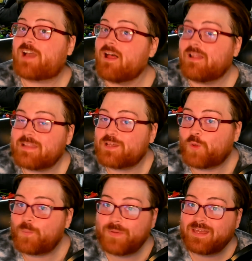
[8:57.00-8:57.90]
a
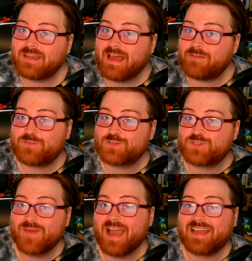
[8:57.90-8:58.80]
little bit after
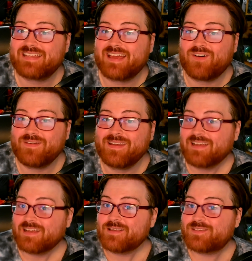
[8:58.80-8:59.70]
SmackDown,
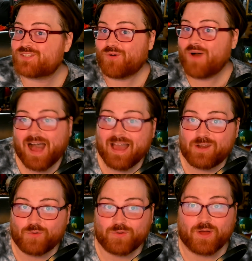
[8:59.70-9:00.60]
so I
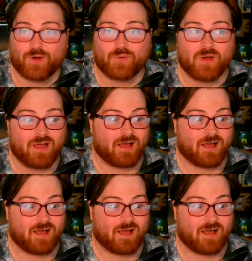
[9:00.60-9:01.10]
don't know.